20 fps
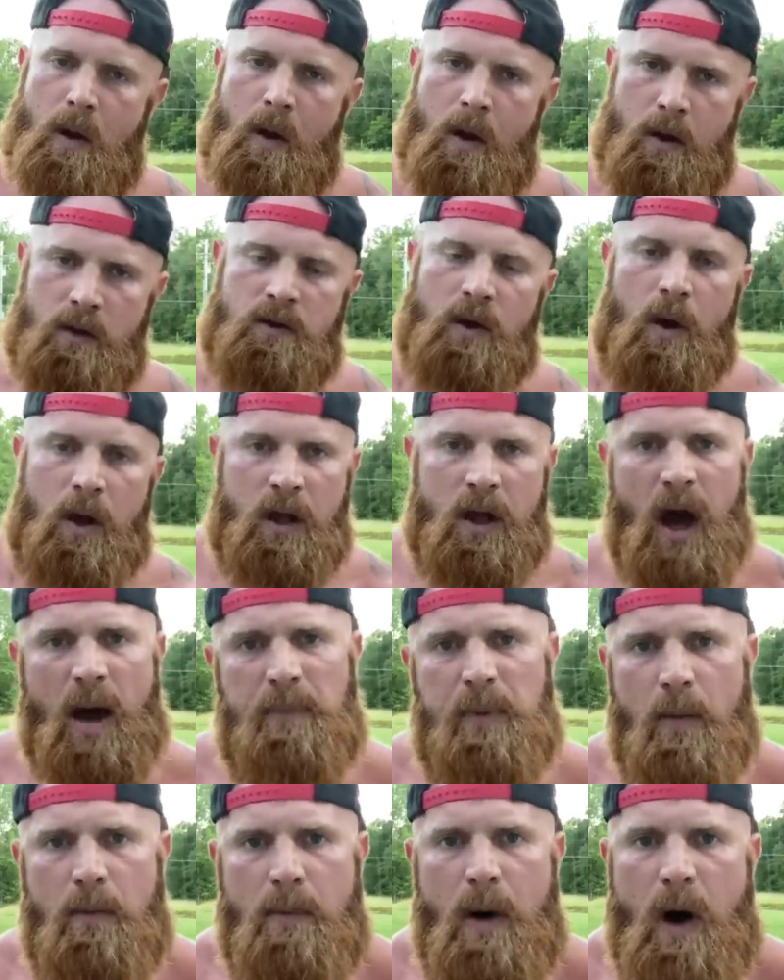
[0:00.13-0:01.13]
So a
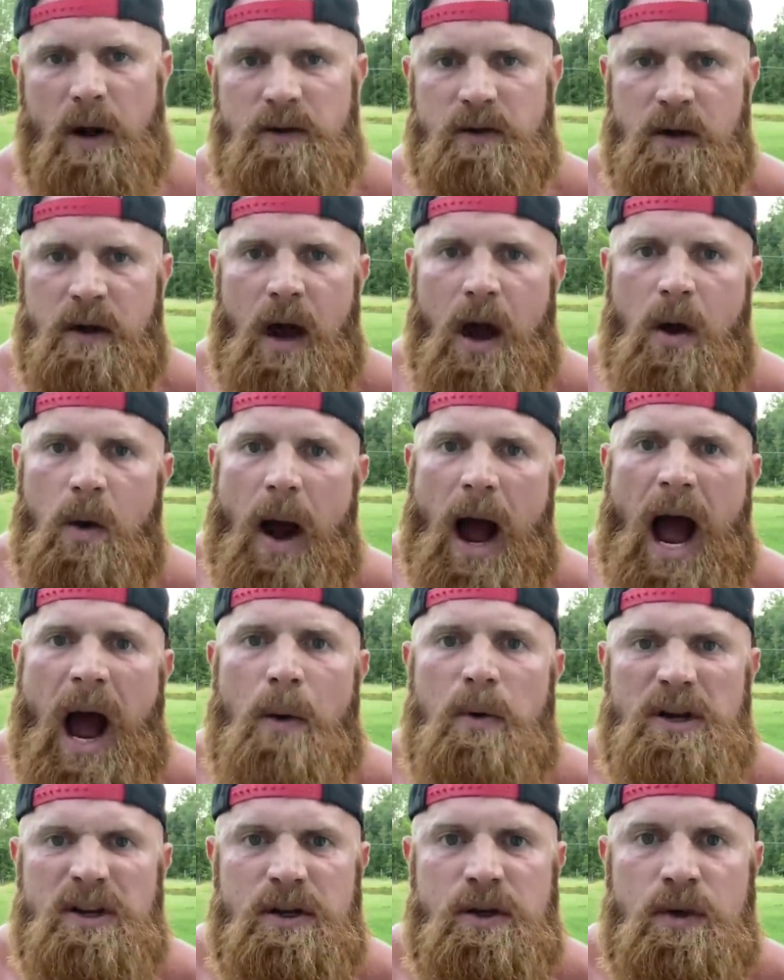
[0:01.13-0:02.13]
couple months ago, I
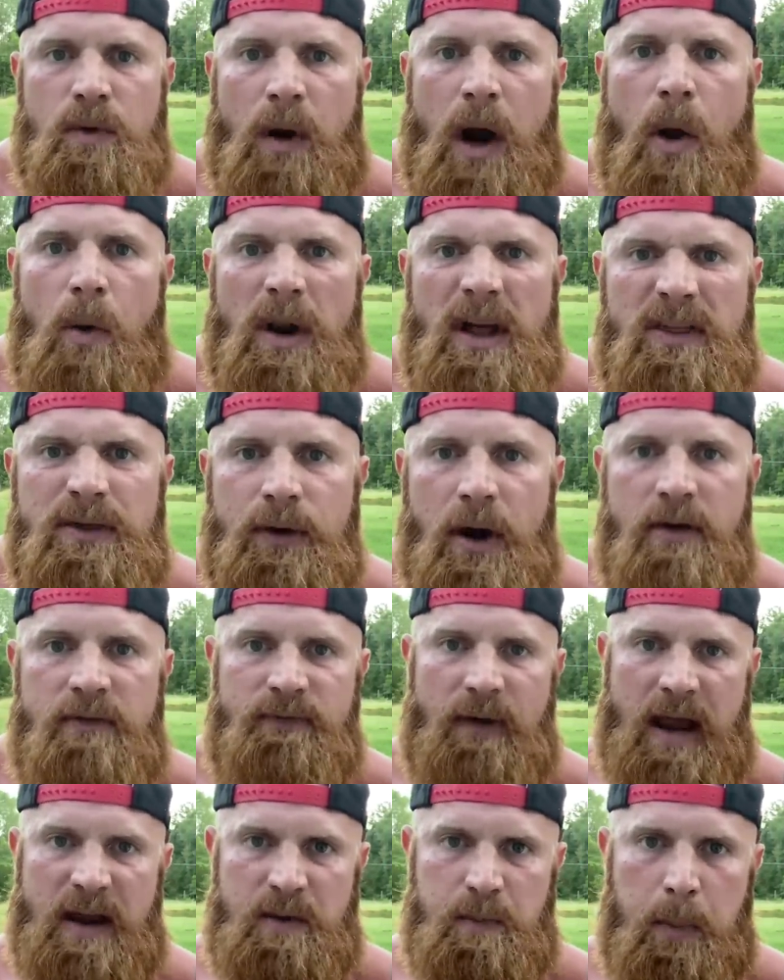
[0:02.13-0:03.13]
was scrolling through
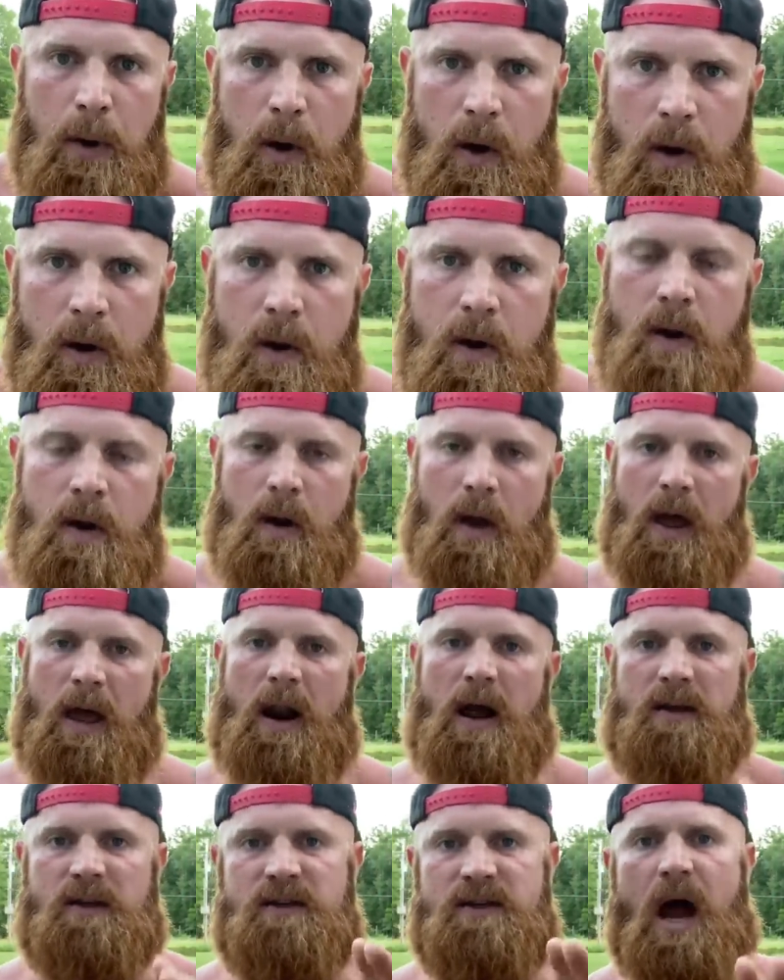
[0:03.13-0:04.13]
Facebook and
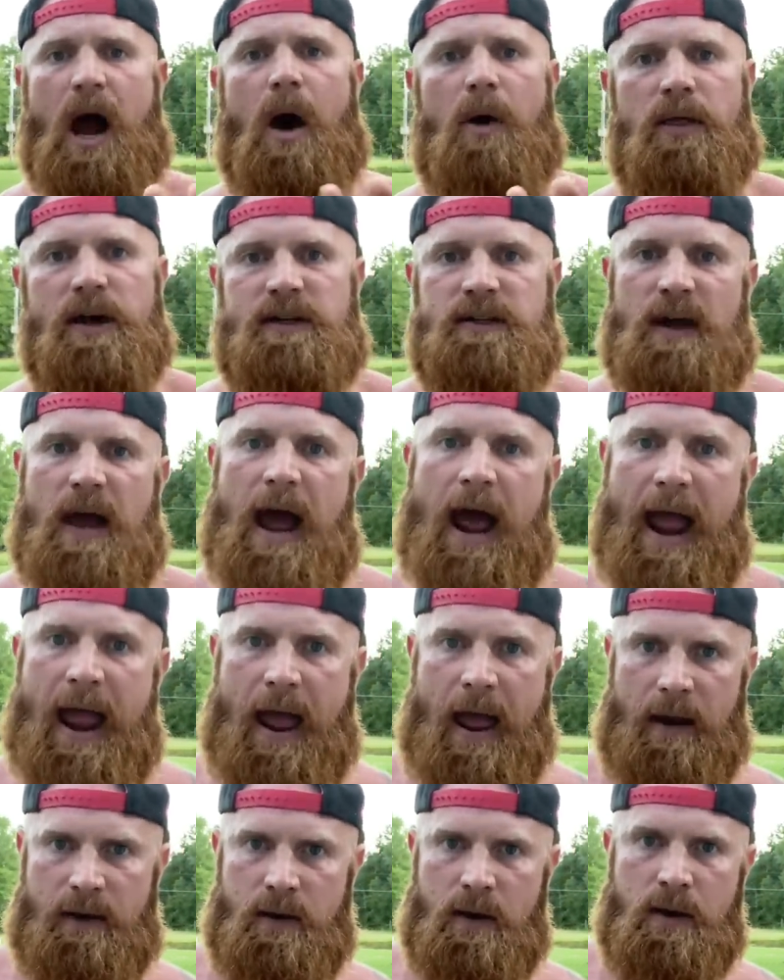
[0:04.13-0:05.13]
I saw this
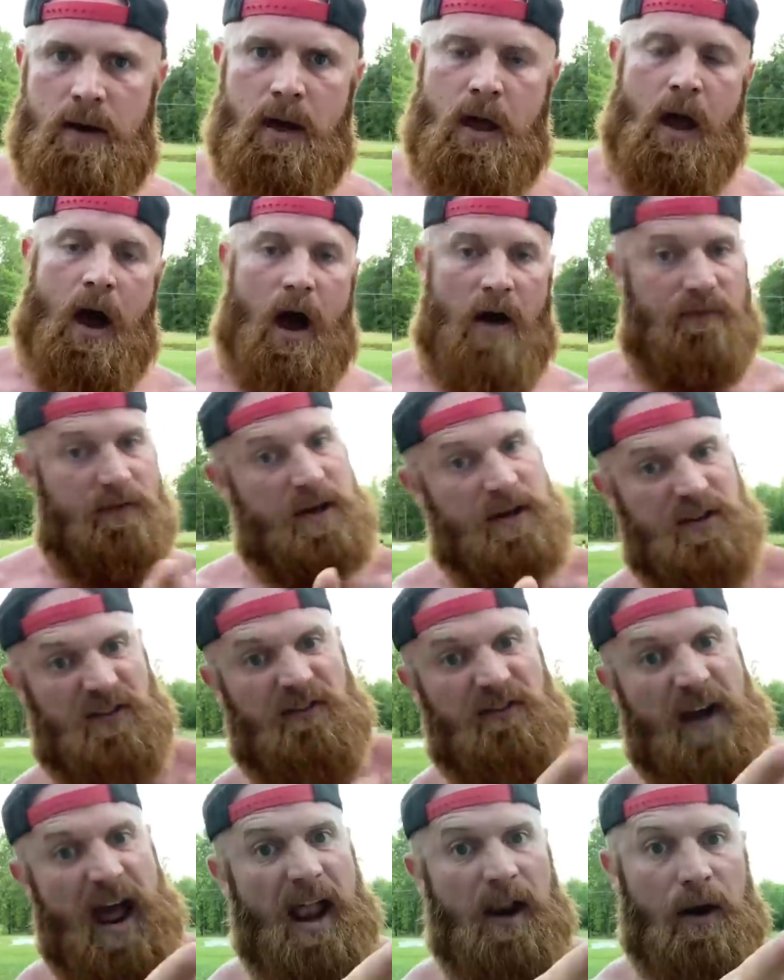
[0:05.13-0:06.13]
ad of this
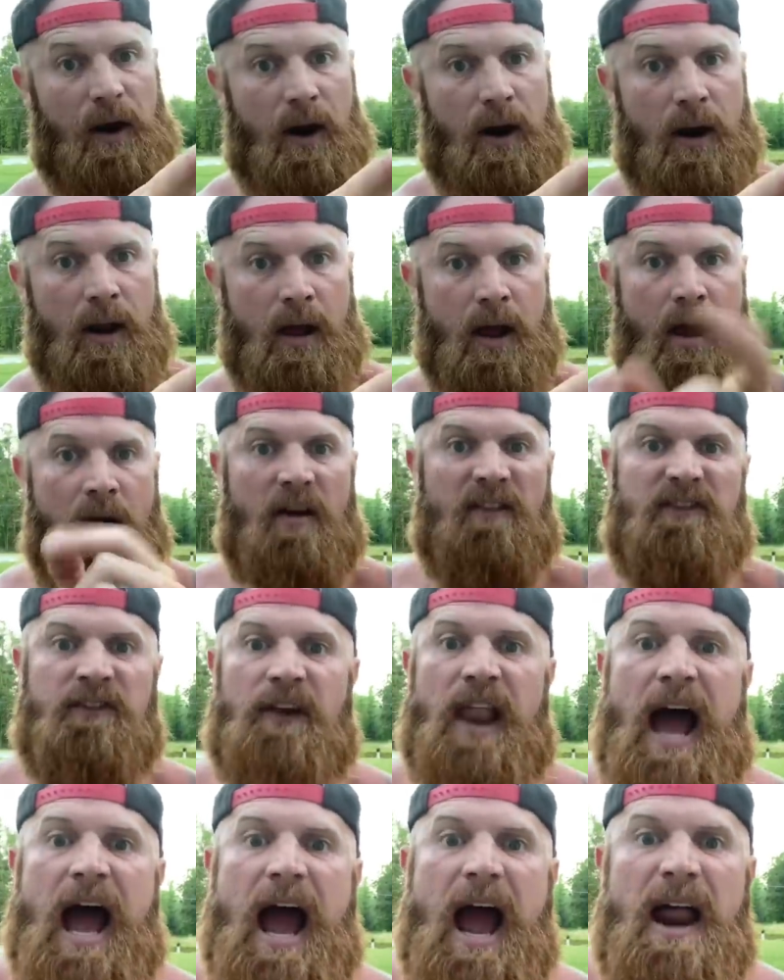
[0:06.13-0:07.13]
feller
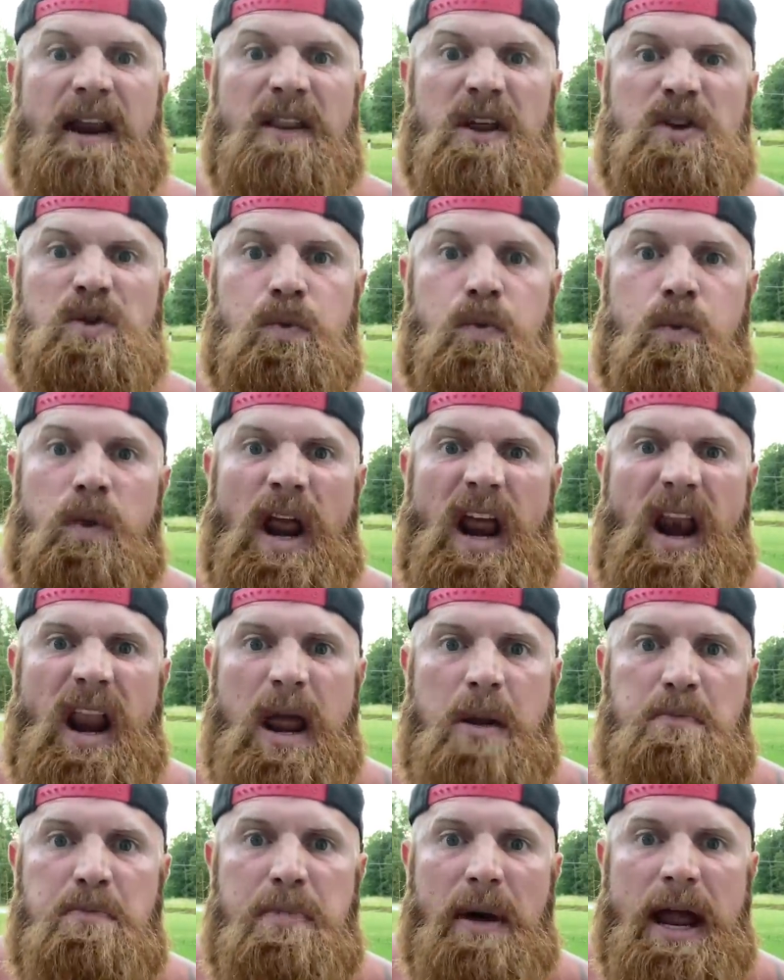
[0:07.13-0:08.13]
flying this
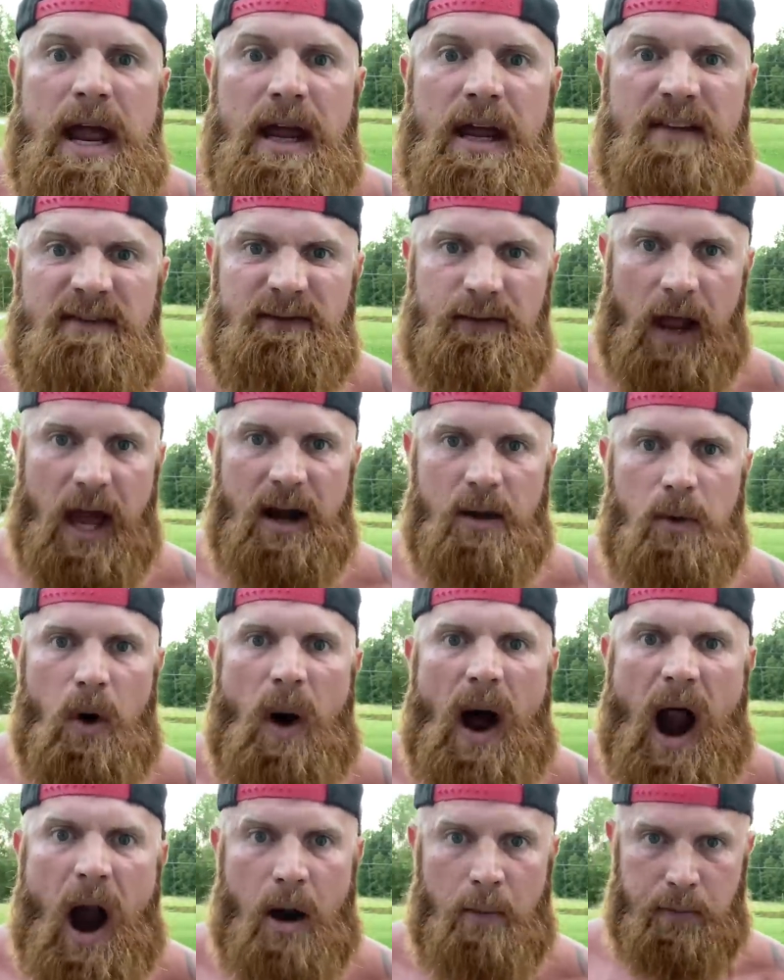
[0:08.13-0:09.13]
really big inflatable
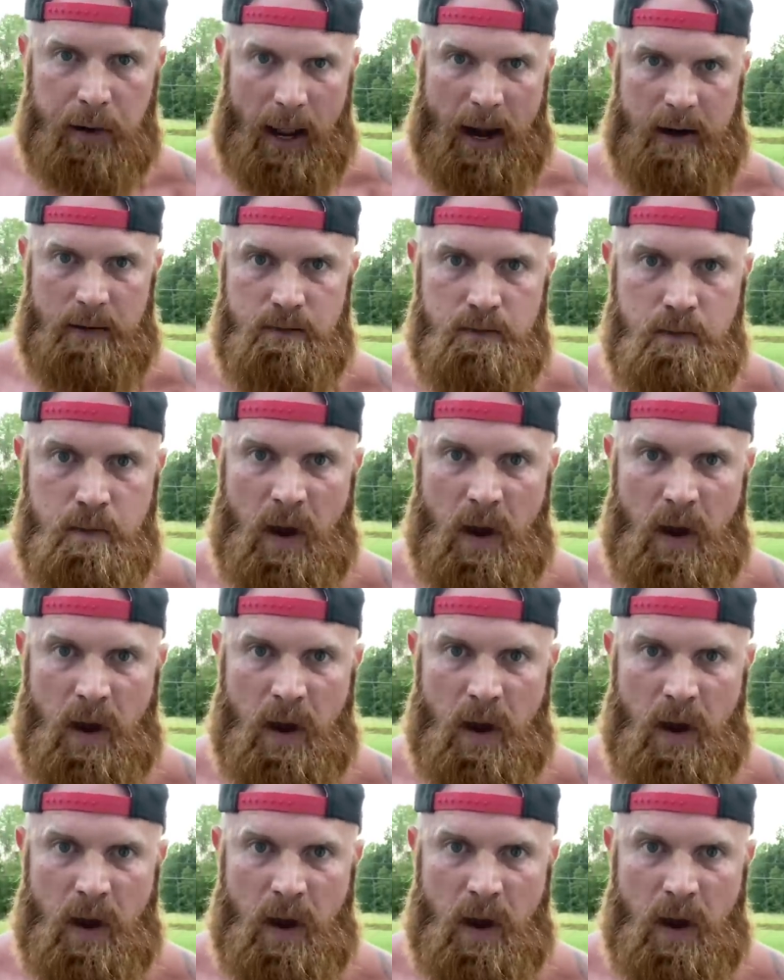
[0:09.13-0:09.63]
airplane.